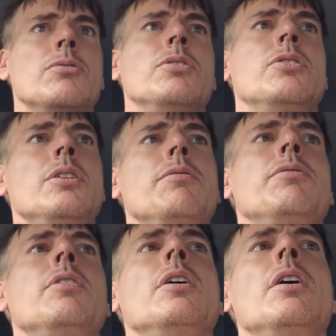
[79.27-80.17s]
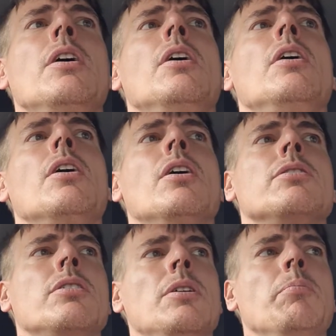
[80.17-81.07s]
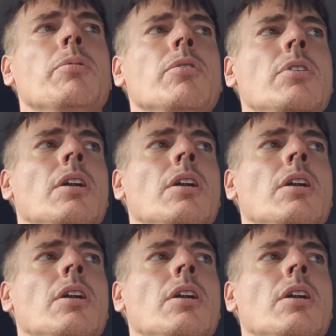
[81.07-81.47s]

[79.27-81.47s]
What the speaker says: receive altered input,